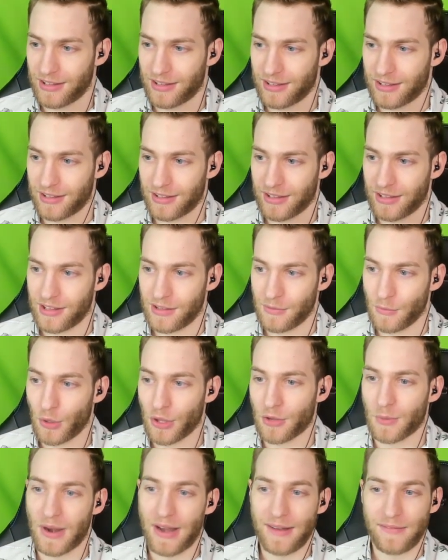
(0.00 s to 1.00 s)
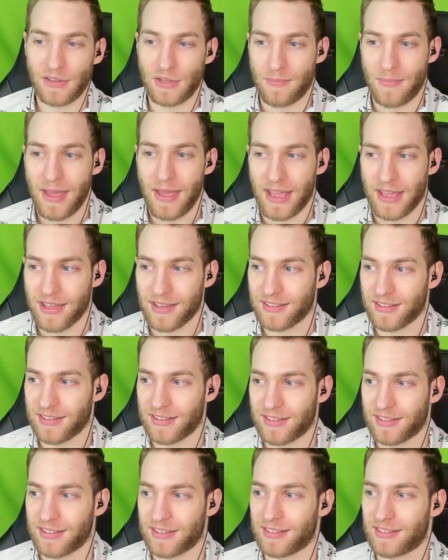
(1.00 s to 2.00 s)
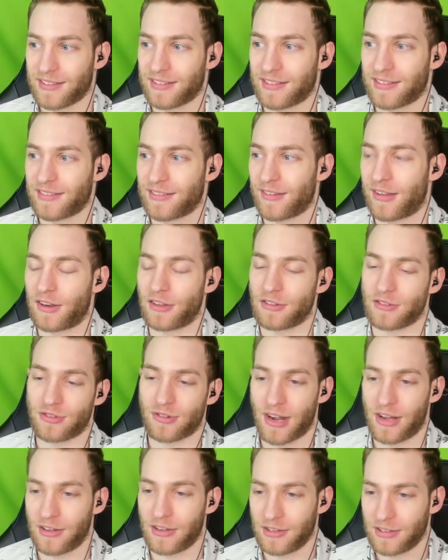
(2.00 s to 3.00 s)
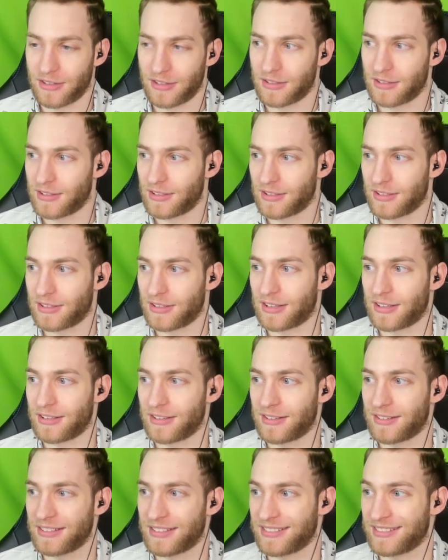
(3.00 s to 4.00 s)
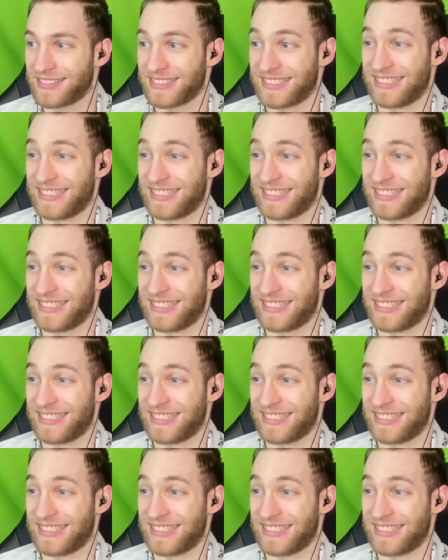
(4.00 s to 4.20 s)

you encounter in well, each whatever area. You make. If the Pokemon faints, that's it. They're dead. Fade to black. Skyrim.